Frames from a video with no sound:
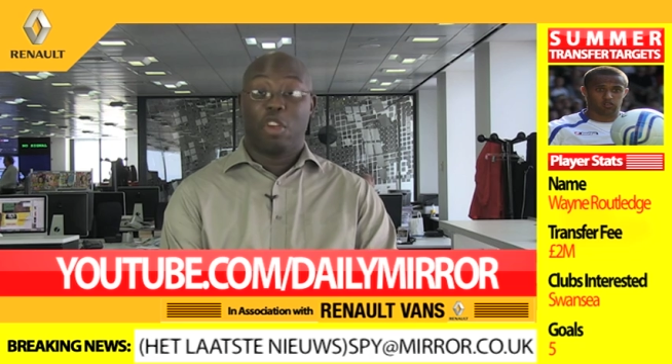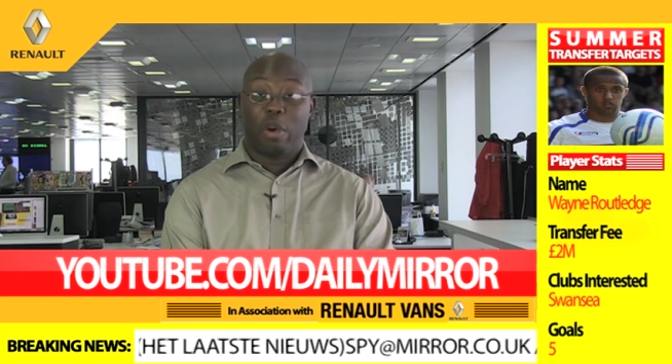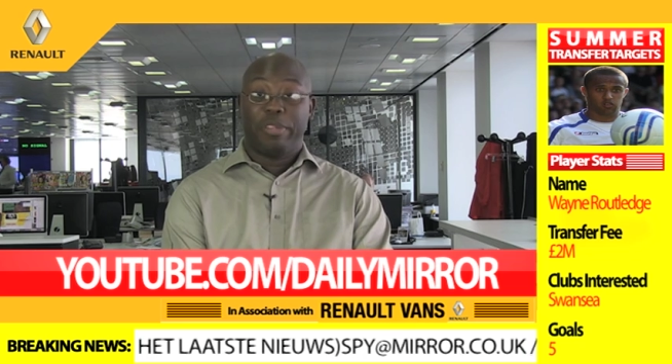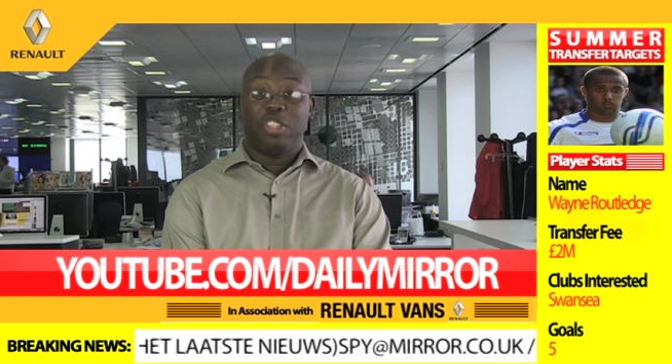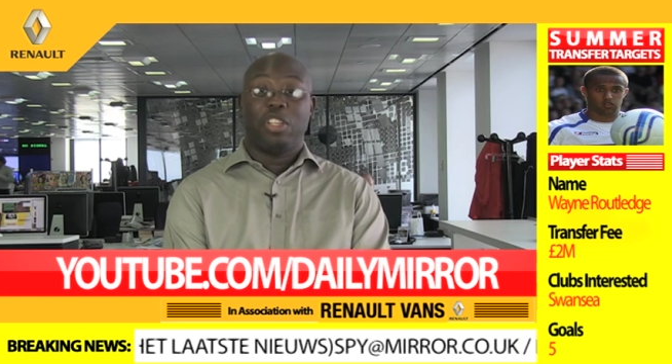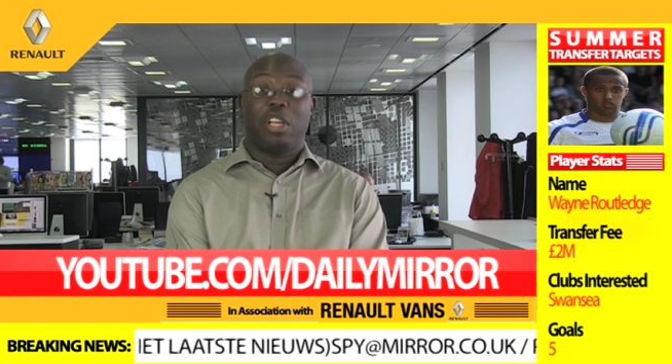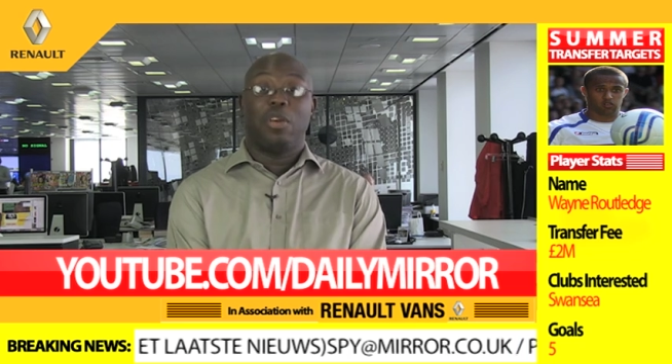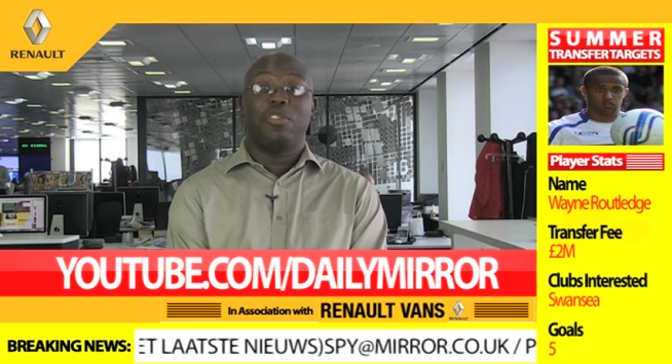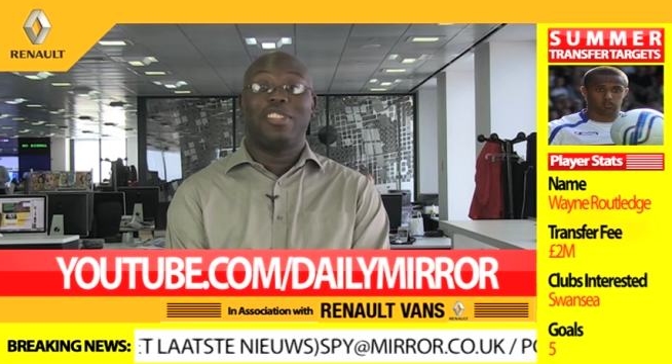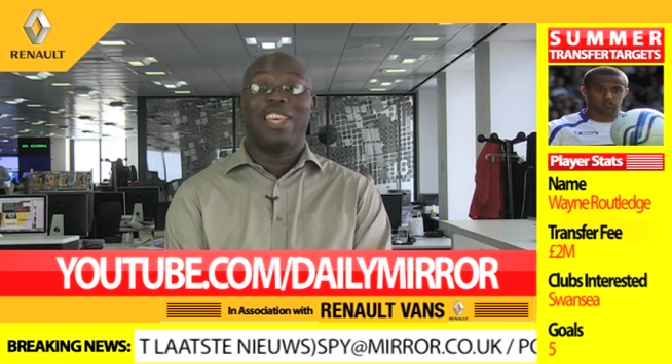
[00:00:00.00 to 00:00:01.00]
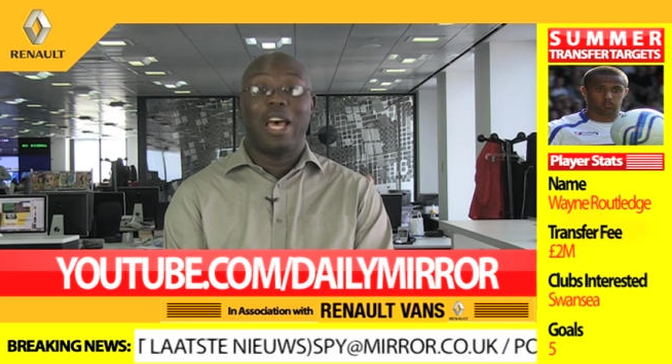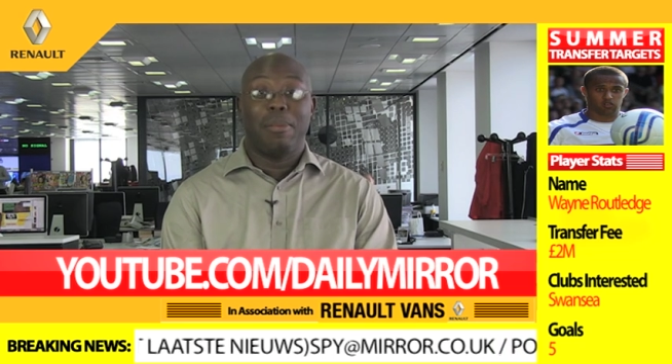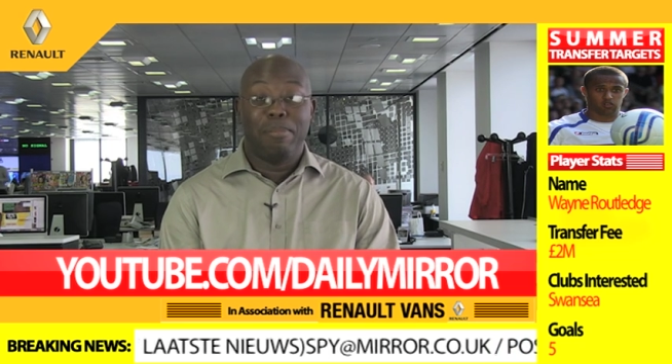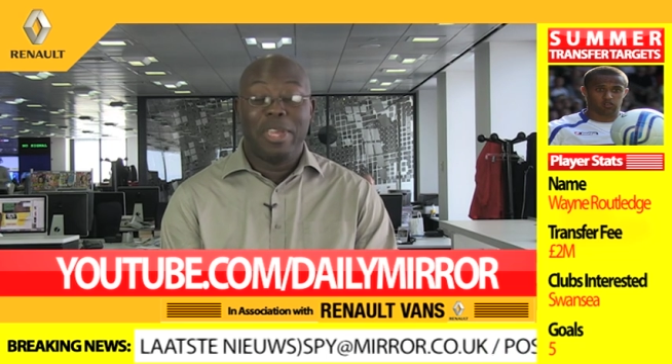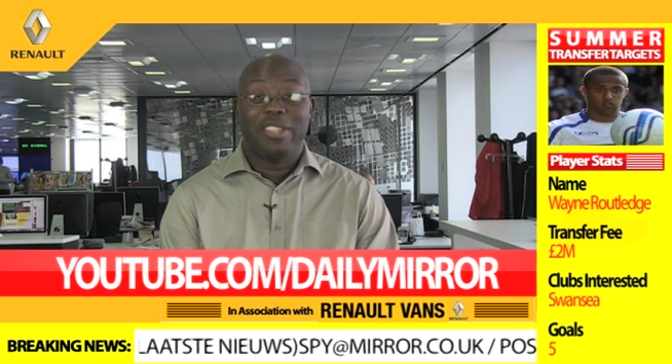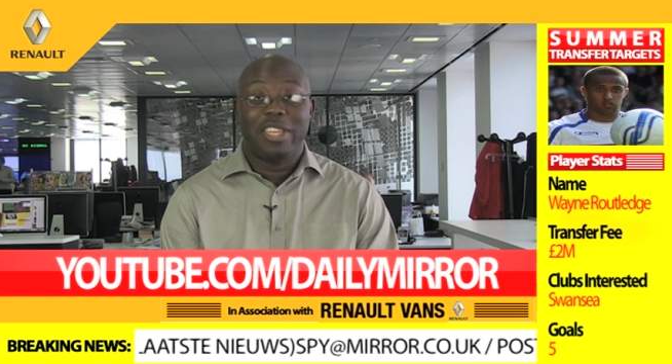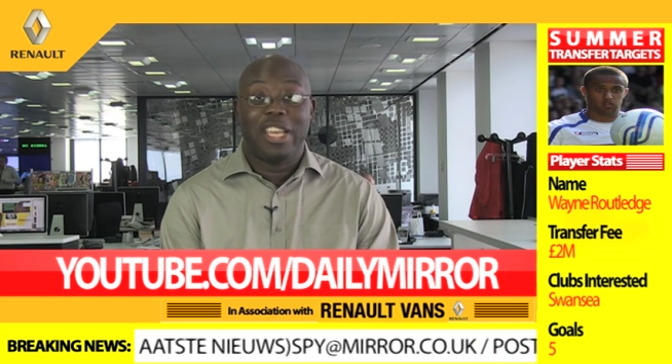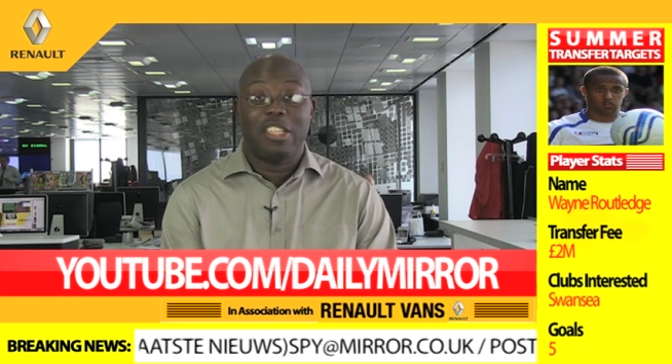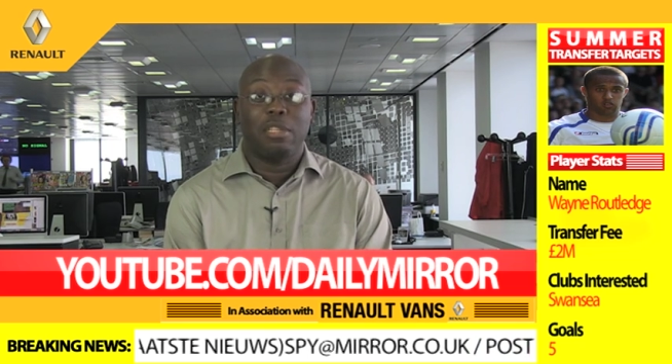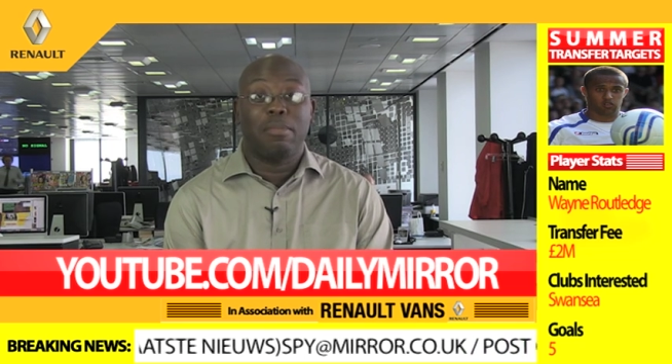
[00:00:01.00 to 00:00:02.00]
The competition closes at
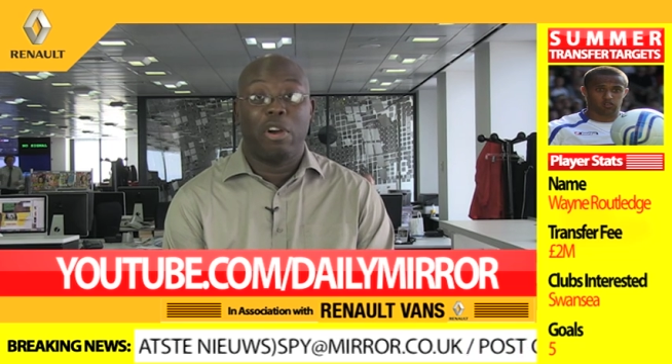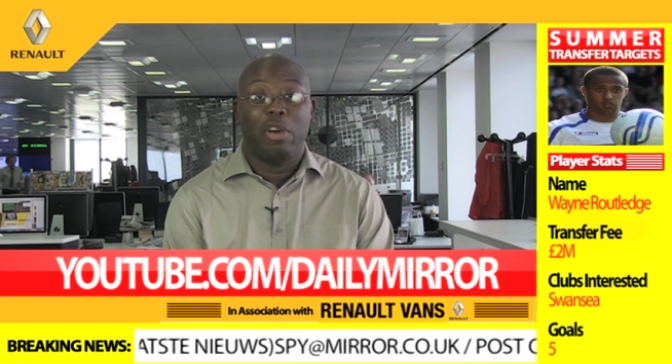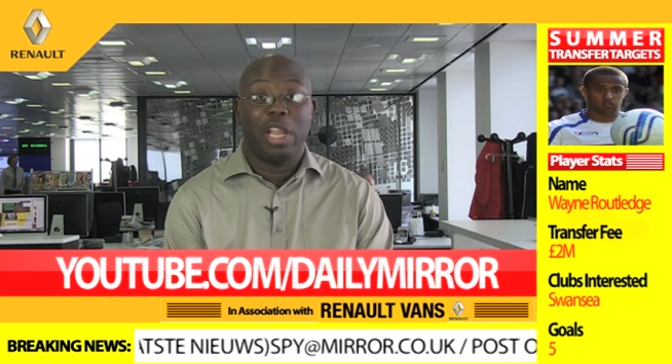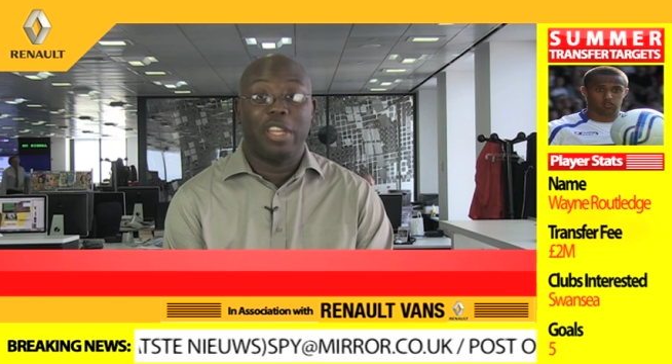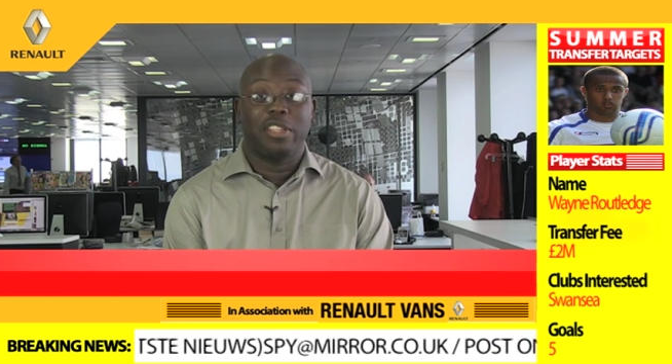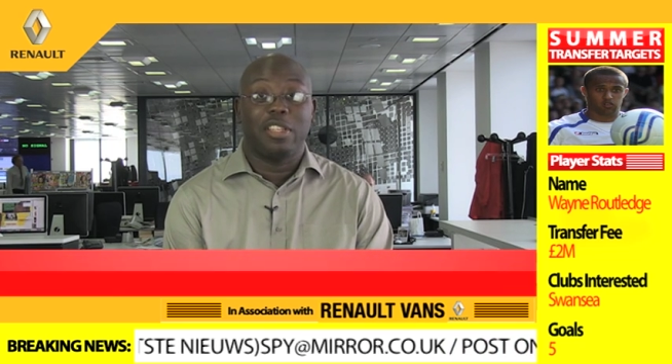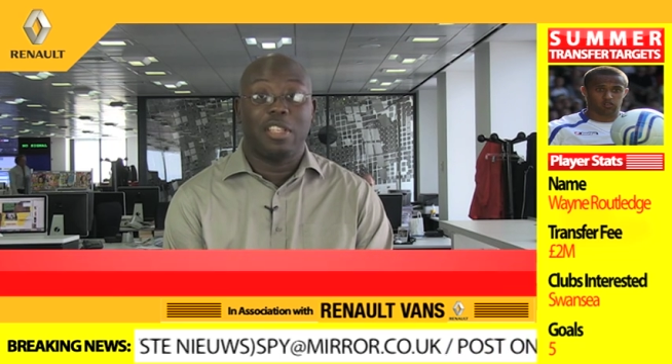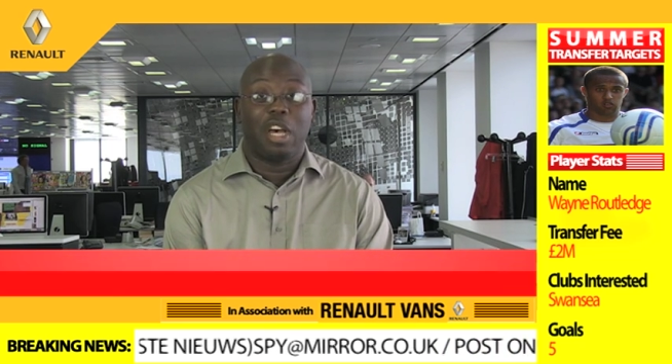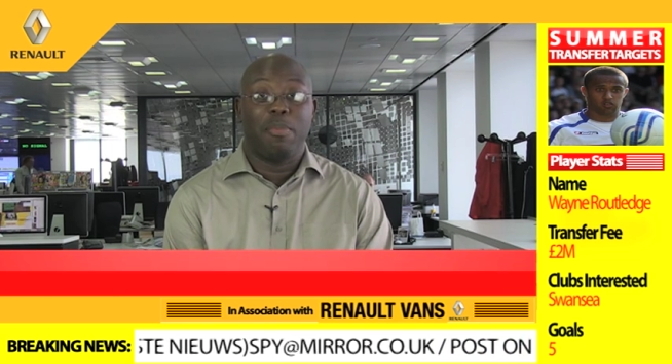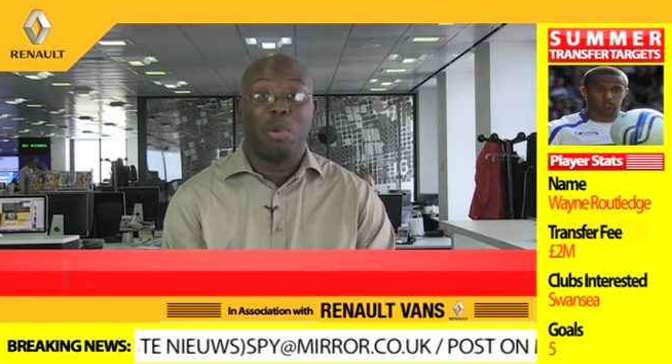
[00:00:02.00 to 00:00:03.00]
midday tomorrow, London time.